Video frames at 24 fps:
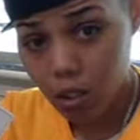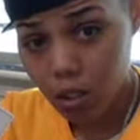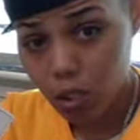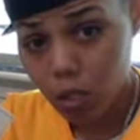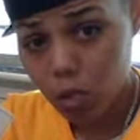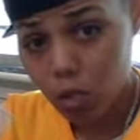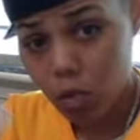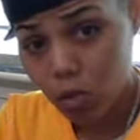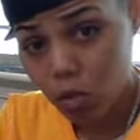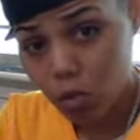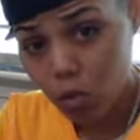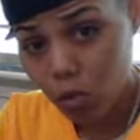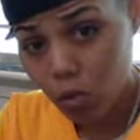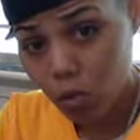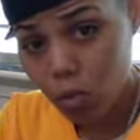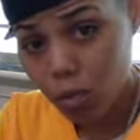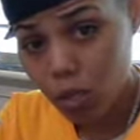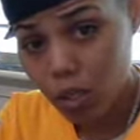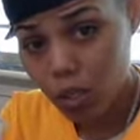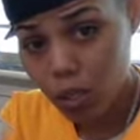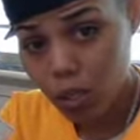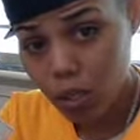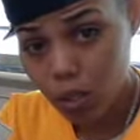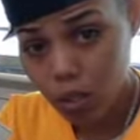towards her new
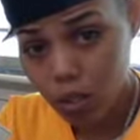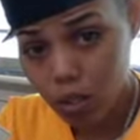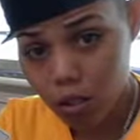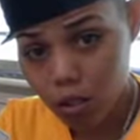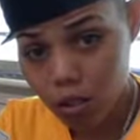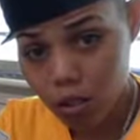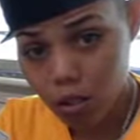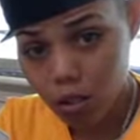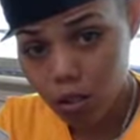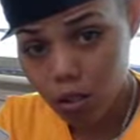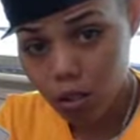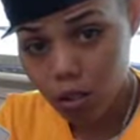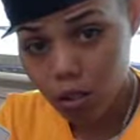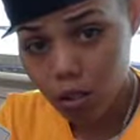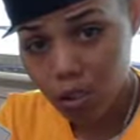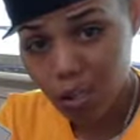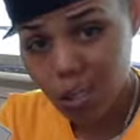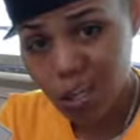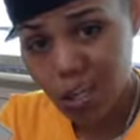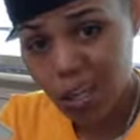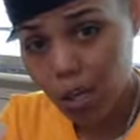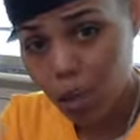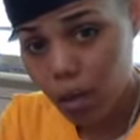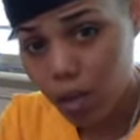beginning
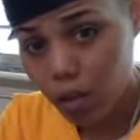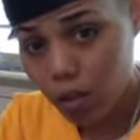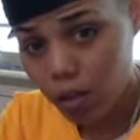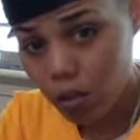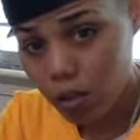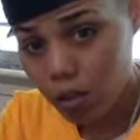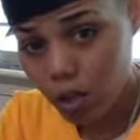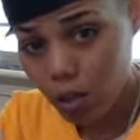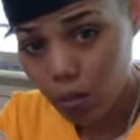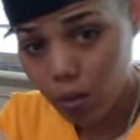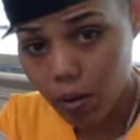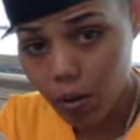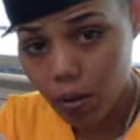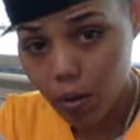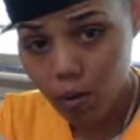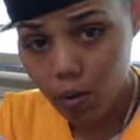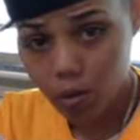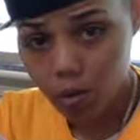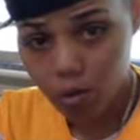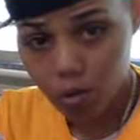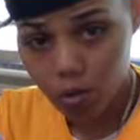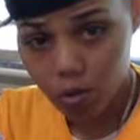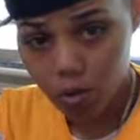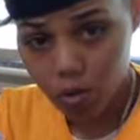and her Ten of
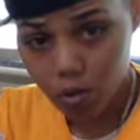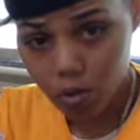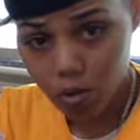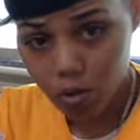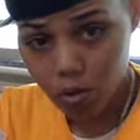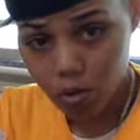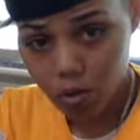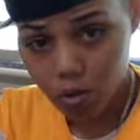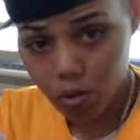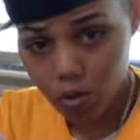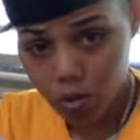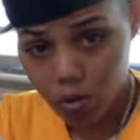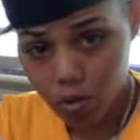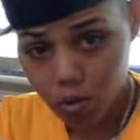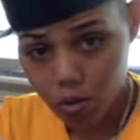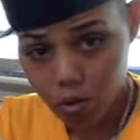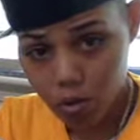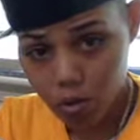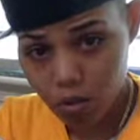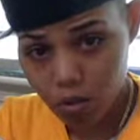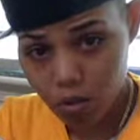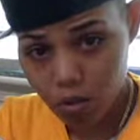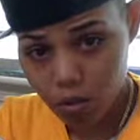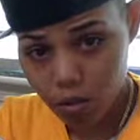Pentacles,
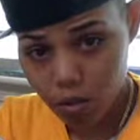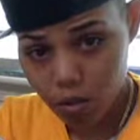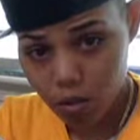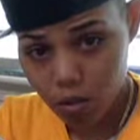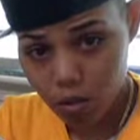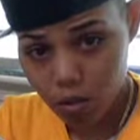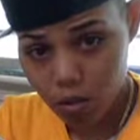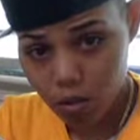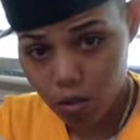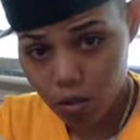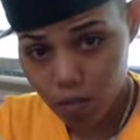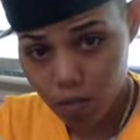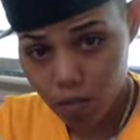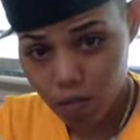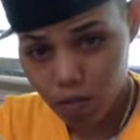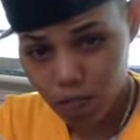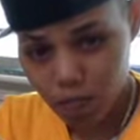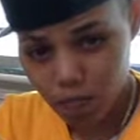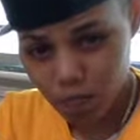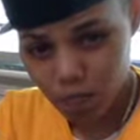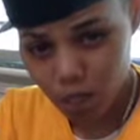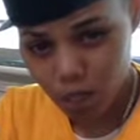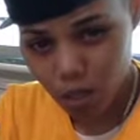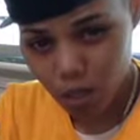right?
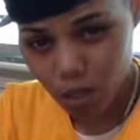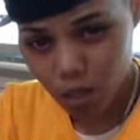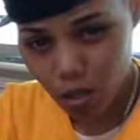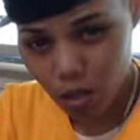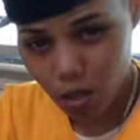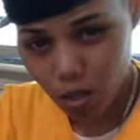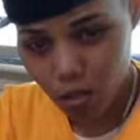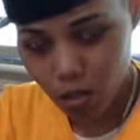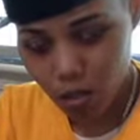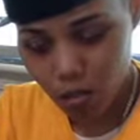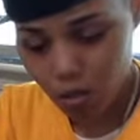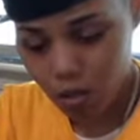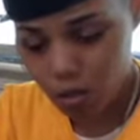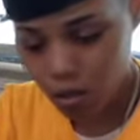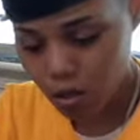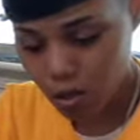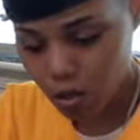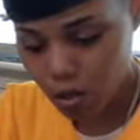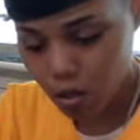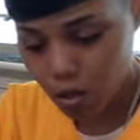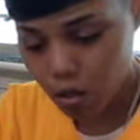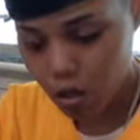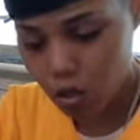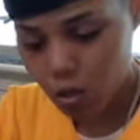Okay?
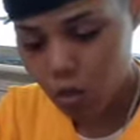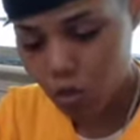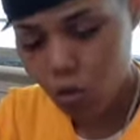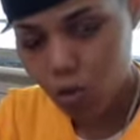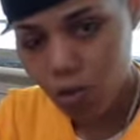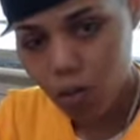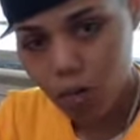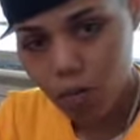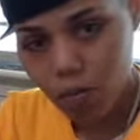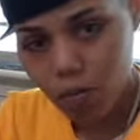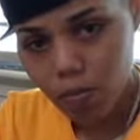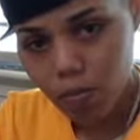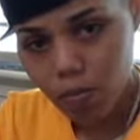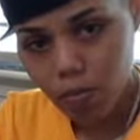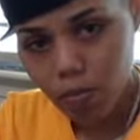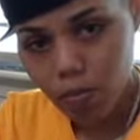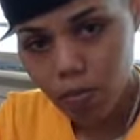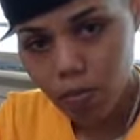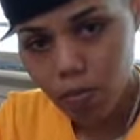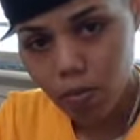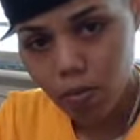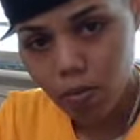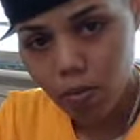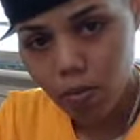This creep
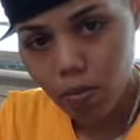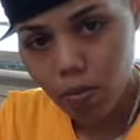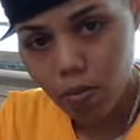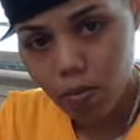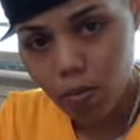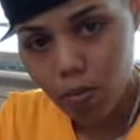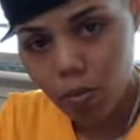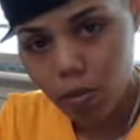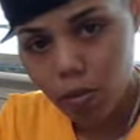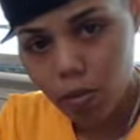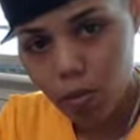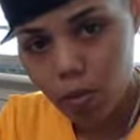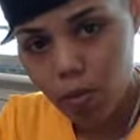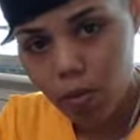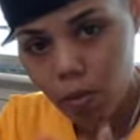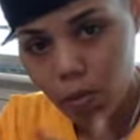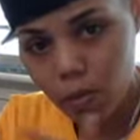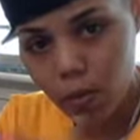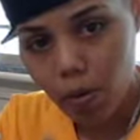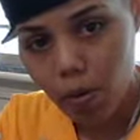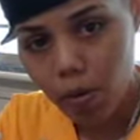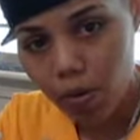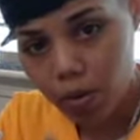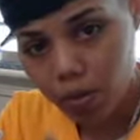wants to be a
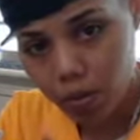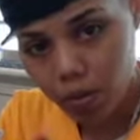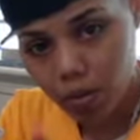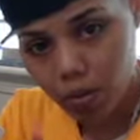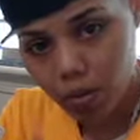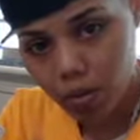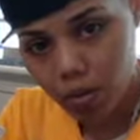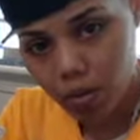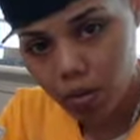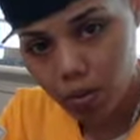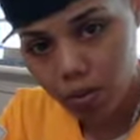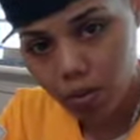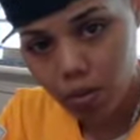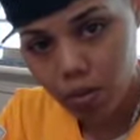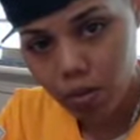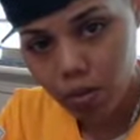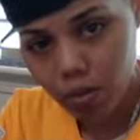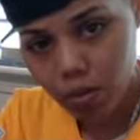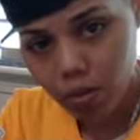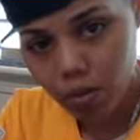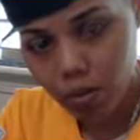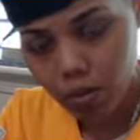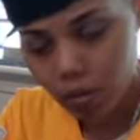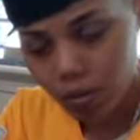part of this
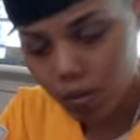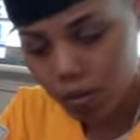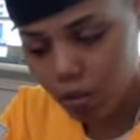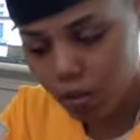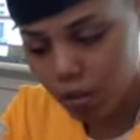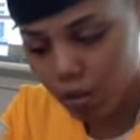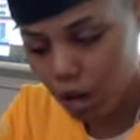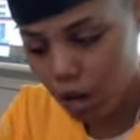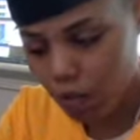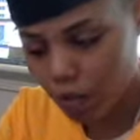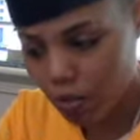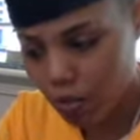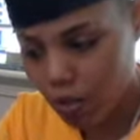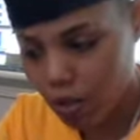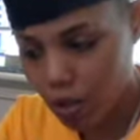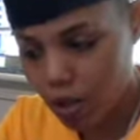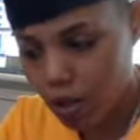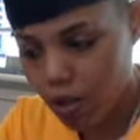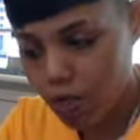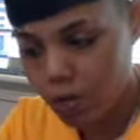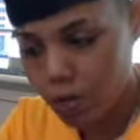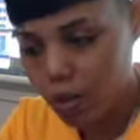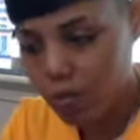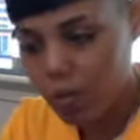after they
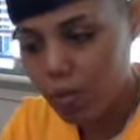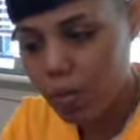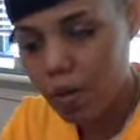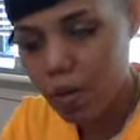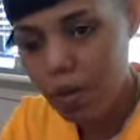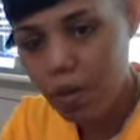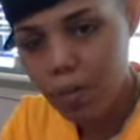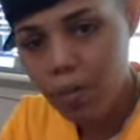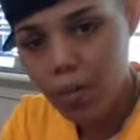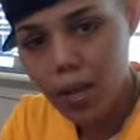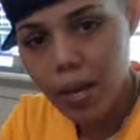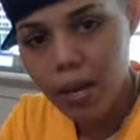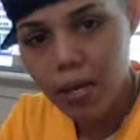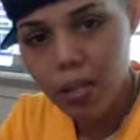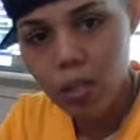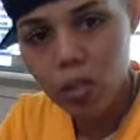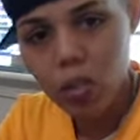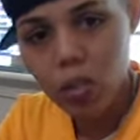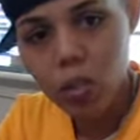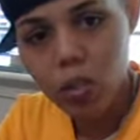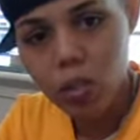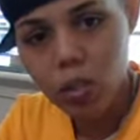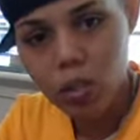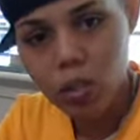already made a bad
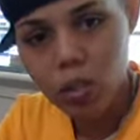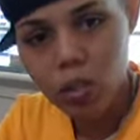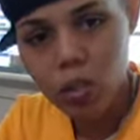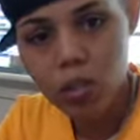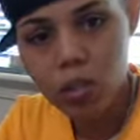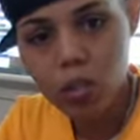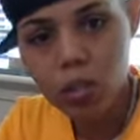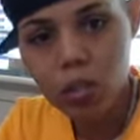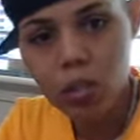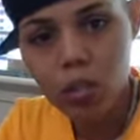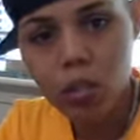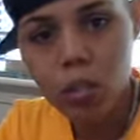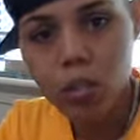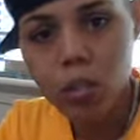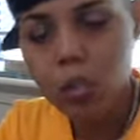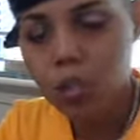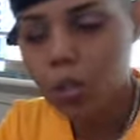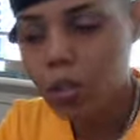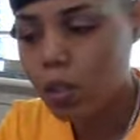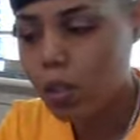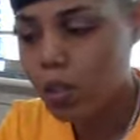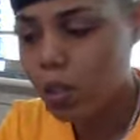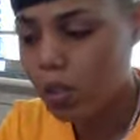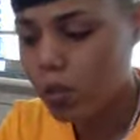choice,
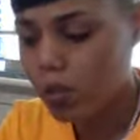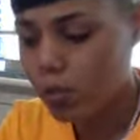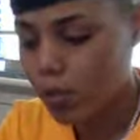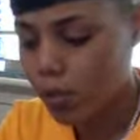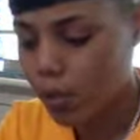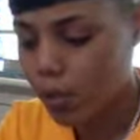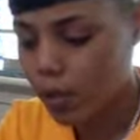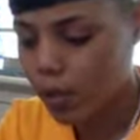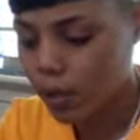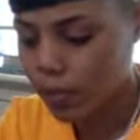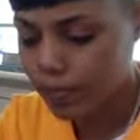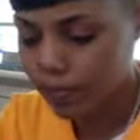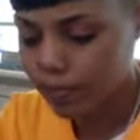right?